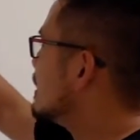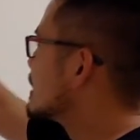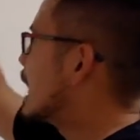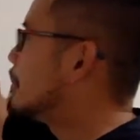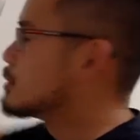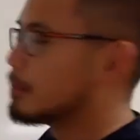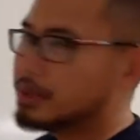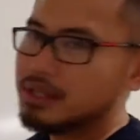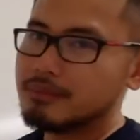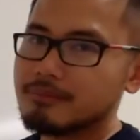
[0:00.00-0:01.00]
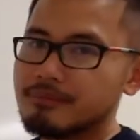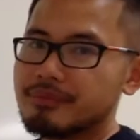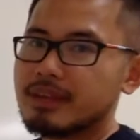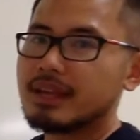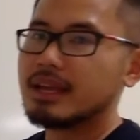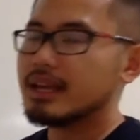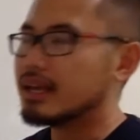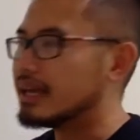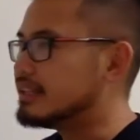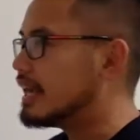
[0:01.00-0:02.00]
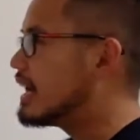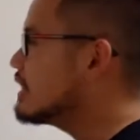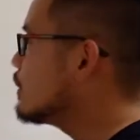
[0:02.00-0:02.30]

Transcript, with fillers: capital B. At the end,